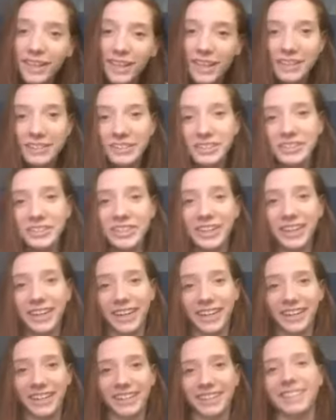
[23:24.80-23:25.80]

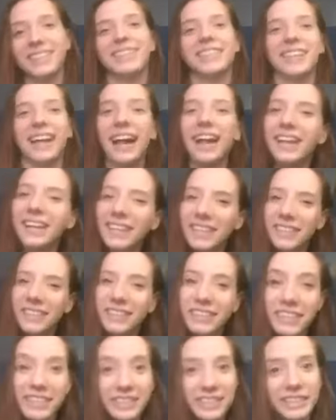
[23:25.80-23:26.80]
history. I didn't
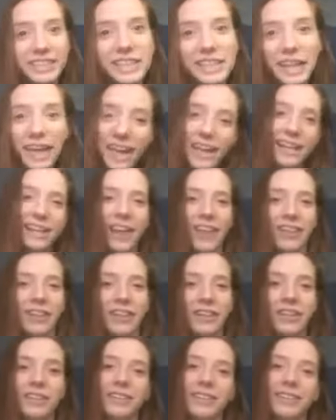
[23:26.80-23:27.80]
even need to say another
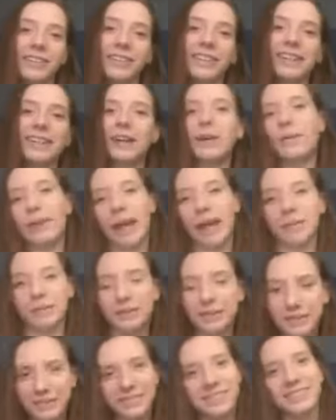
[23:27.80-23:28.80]
clue when I
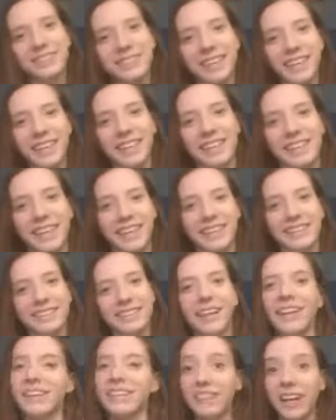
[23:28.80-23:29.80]
couldn't
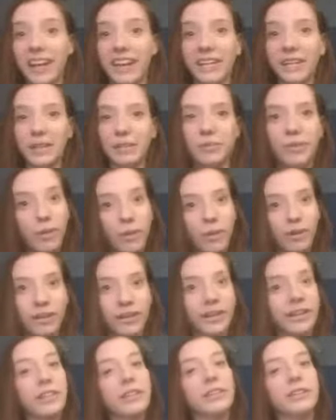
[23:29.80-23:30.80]
think of any
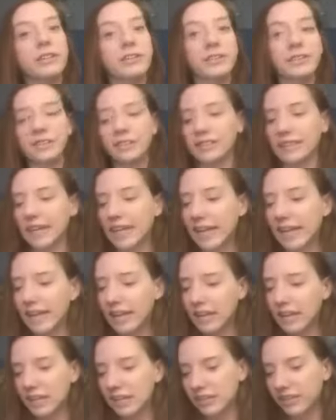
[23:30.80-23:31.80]
more clues.
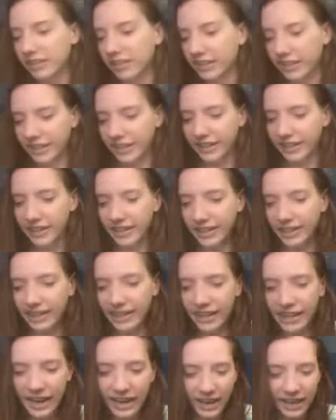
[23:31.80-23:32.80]
History.
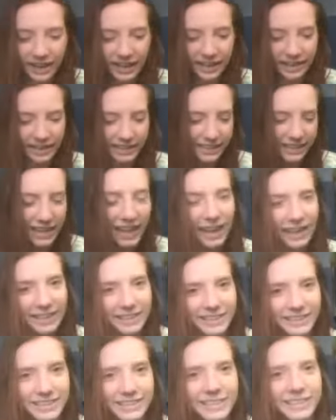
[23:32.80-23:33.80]

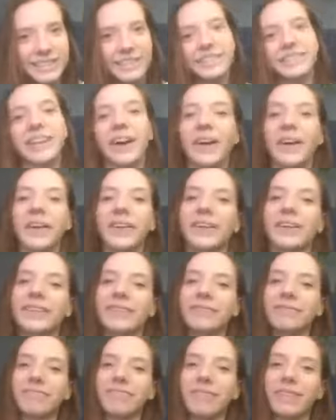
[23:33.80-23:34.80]
Yes. So,
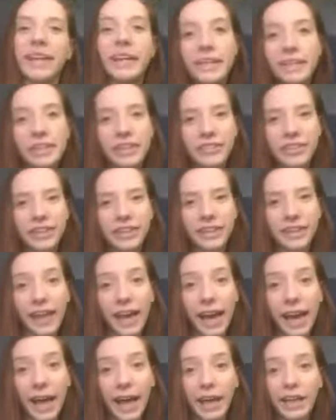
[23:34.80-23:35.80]
history
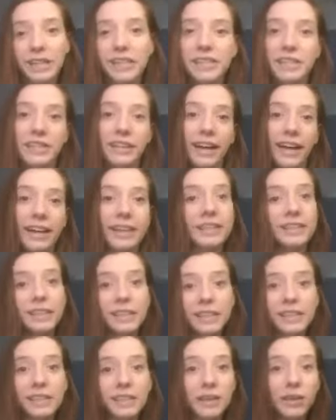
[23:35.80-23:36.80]
class,
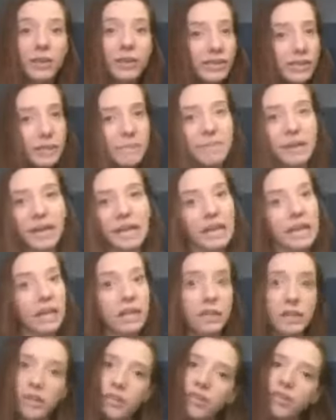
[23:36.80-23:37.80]
this is going to make
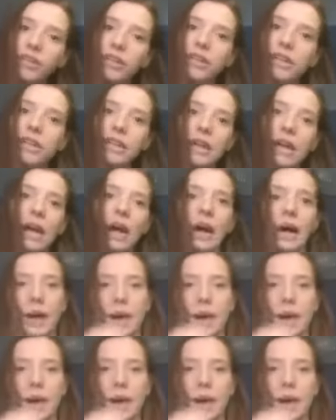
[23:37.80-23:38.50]
history,